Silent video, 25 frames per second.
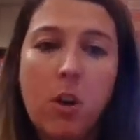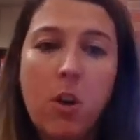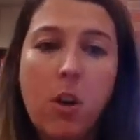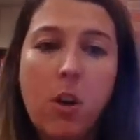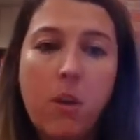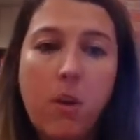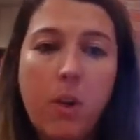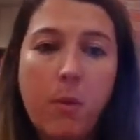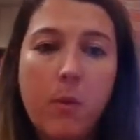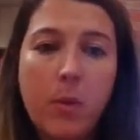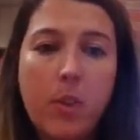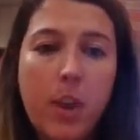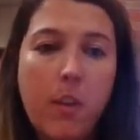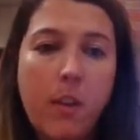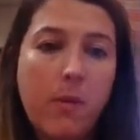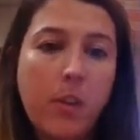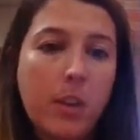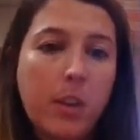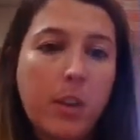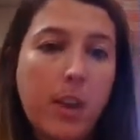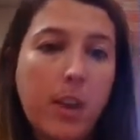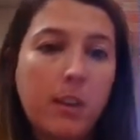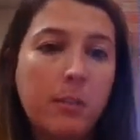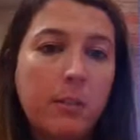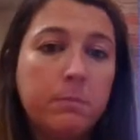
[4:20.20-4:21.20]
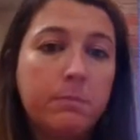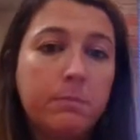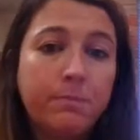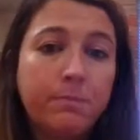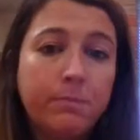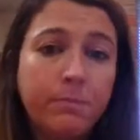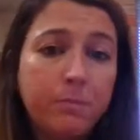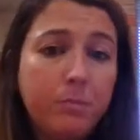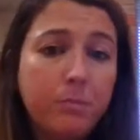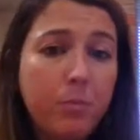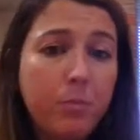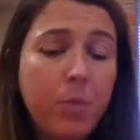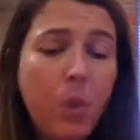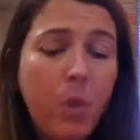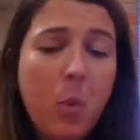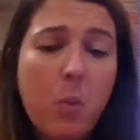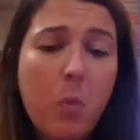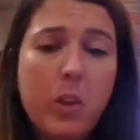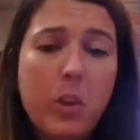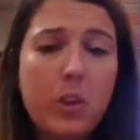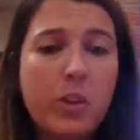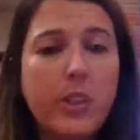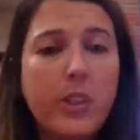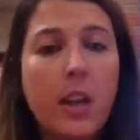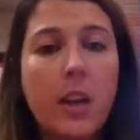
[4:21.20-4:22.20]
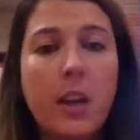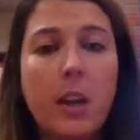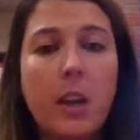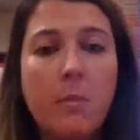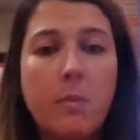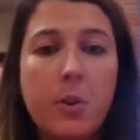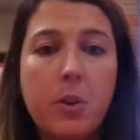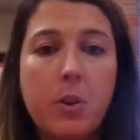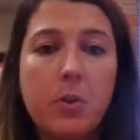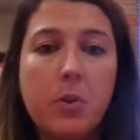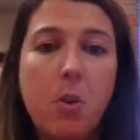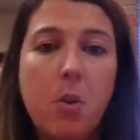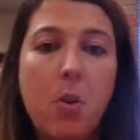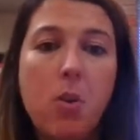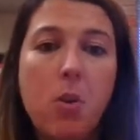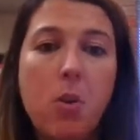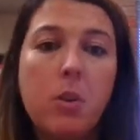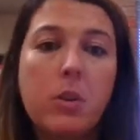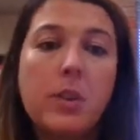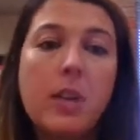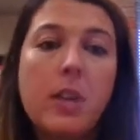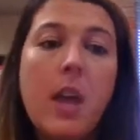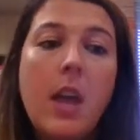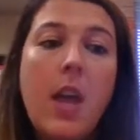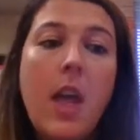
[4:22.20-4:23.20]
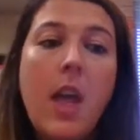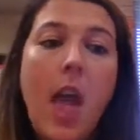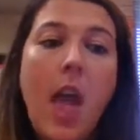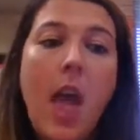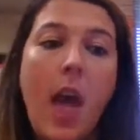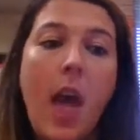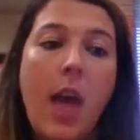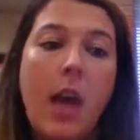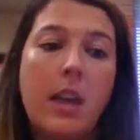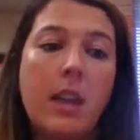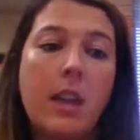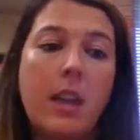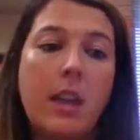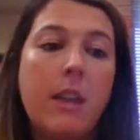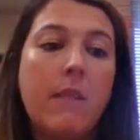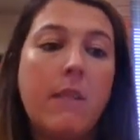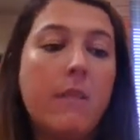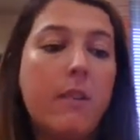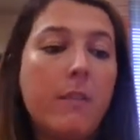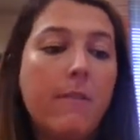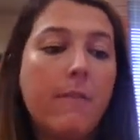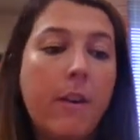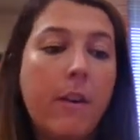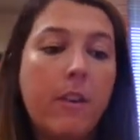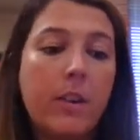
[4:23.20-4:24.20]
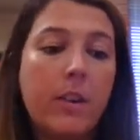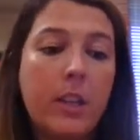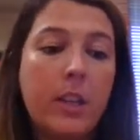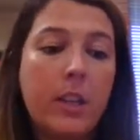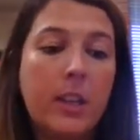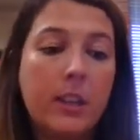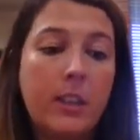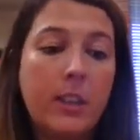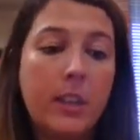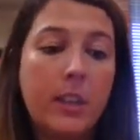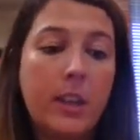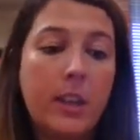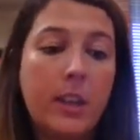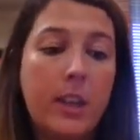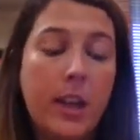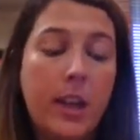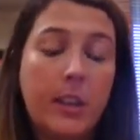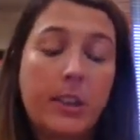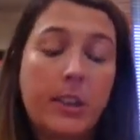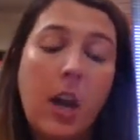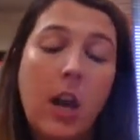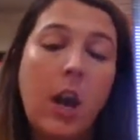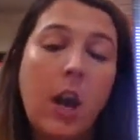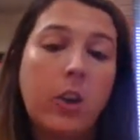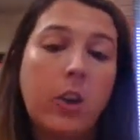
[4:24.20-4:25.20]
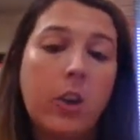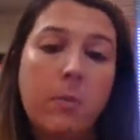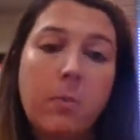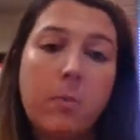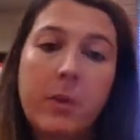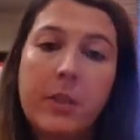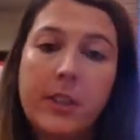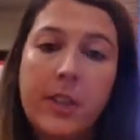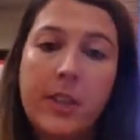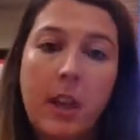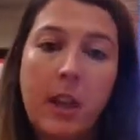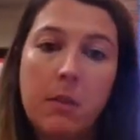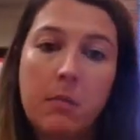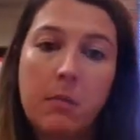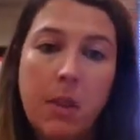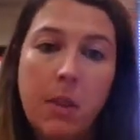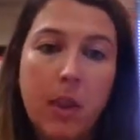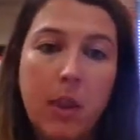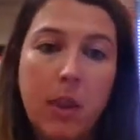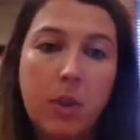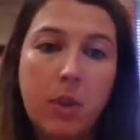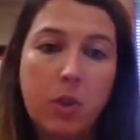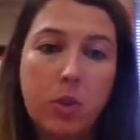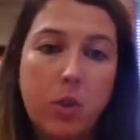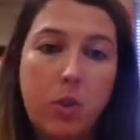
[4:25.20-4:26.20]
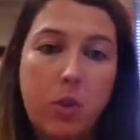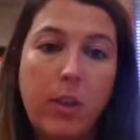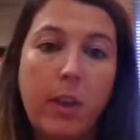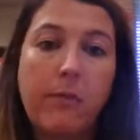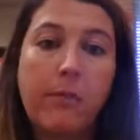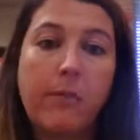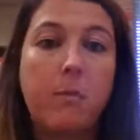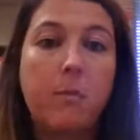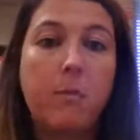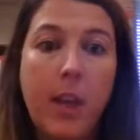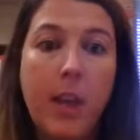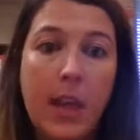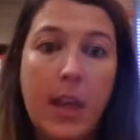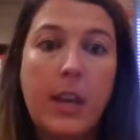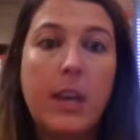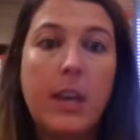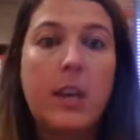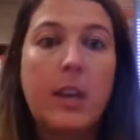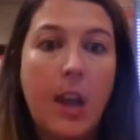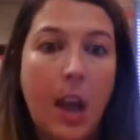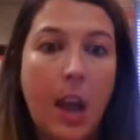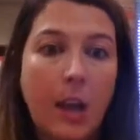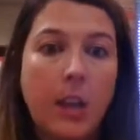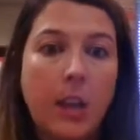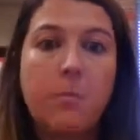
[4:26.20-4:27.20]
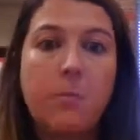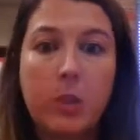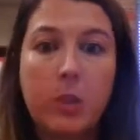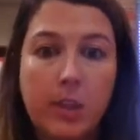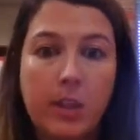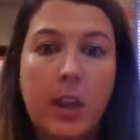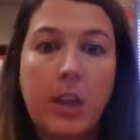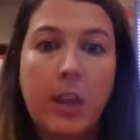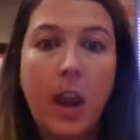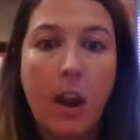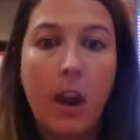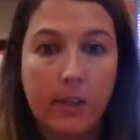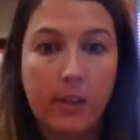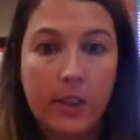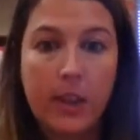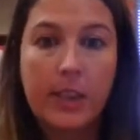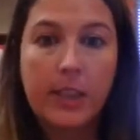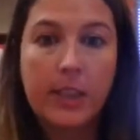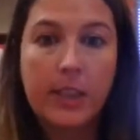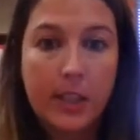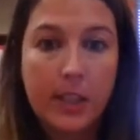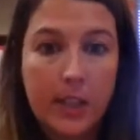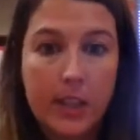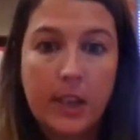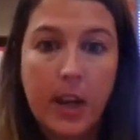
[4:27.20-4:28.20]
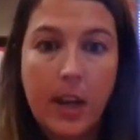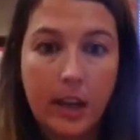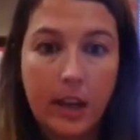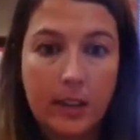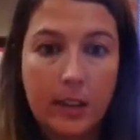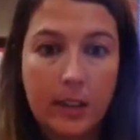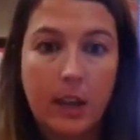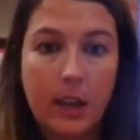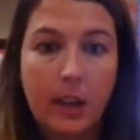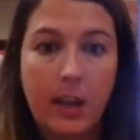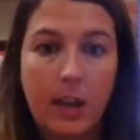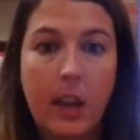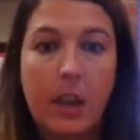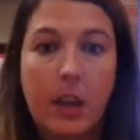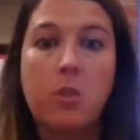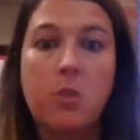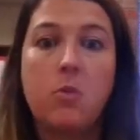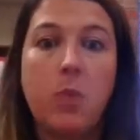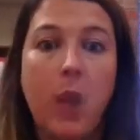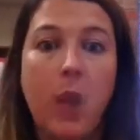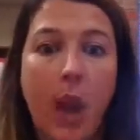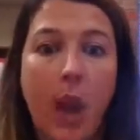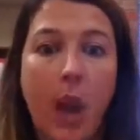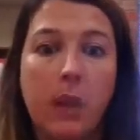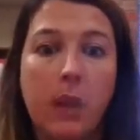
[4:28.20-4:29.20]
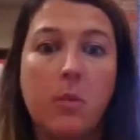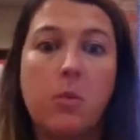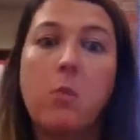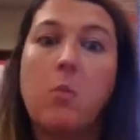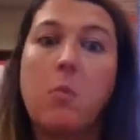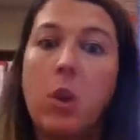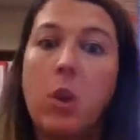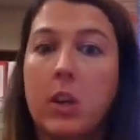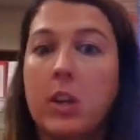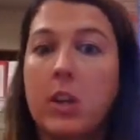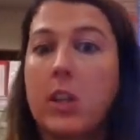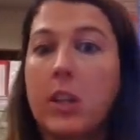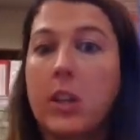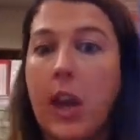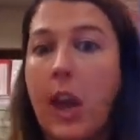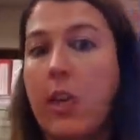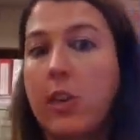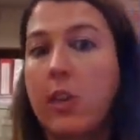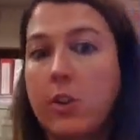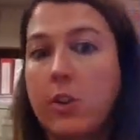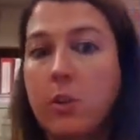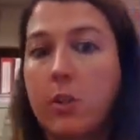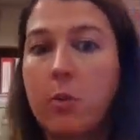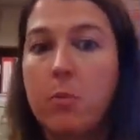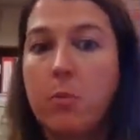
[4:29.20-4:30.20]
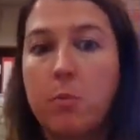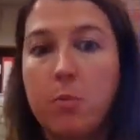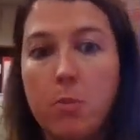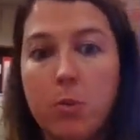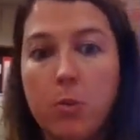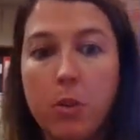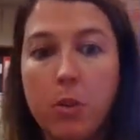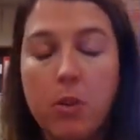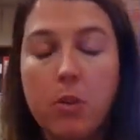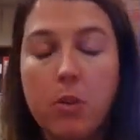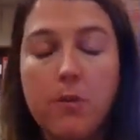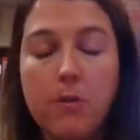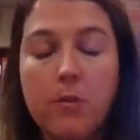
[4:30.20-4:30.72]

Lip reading: with everything when you're setting up your goals. And even if everything doesn't connect 100%, making sure that from 80 to 90% everything's connecting and you can work together to improve.